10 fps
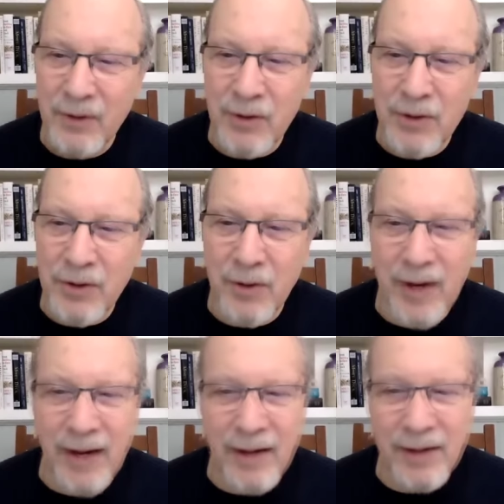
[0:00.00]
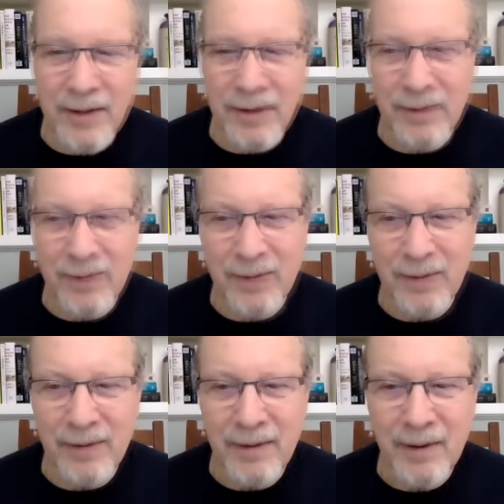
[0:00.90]
Just your eyes.
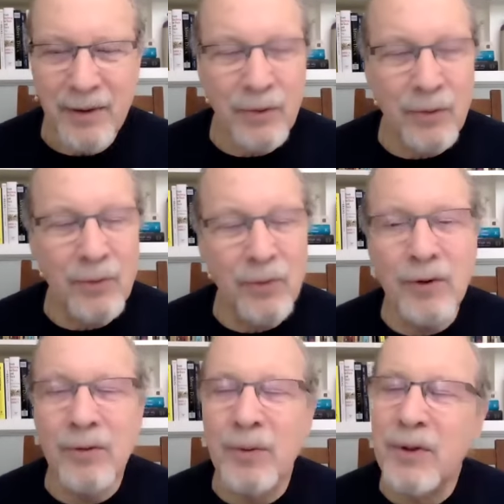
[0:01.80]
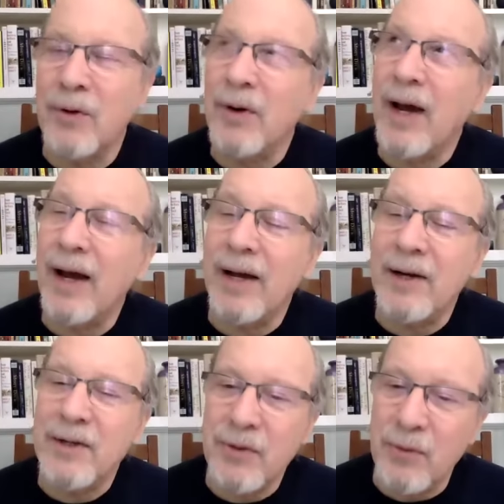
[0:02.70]
You look with your
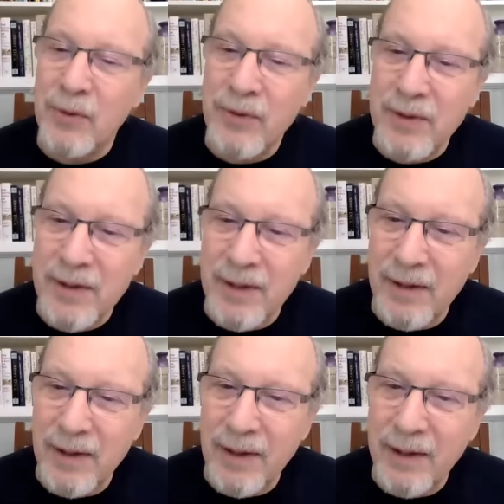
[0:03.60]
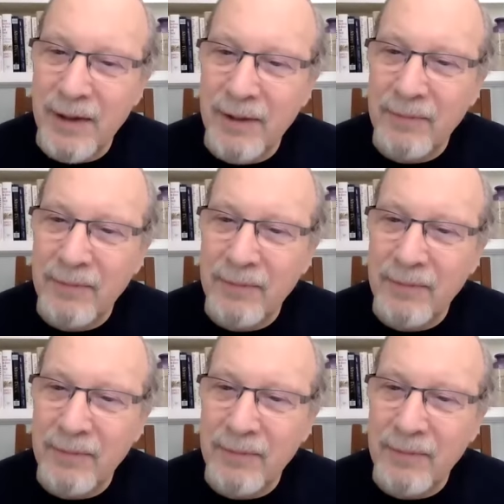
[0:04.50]
eyes toward the ceiling